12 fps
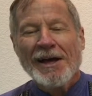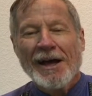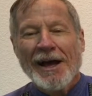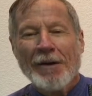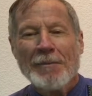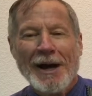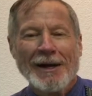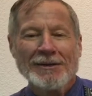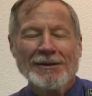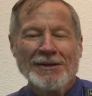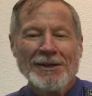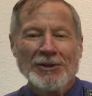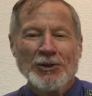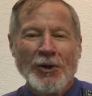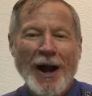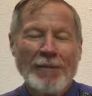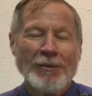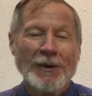how about the
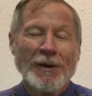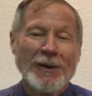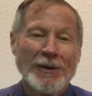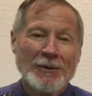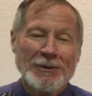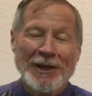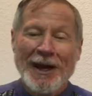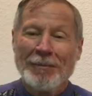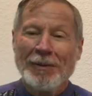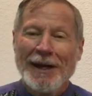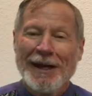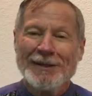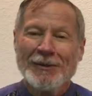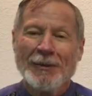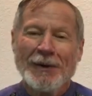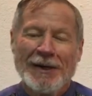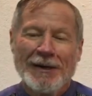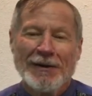tribal clothes that I plan to
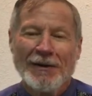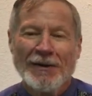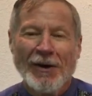wear.